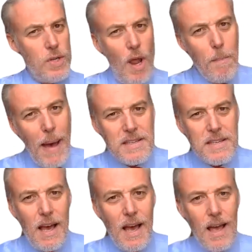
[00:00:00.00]
no
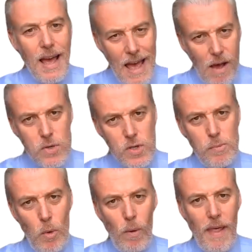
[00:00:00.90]
matter how
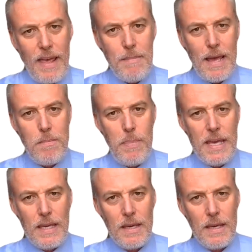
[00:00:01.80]
small they may be.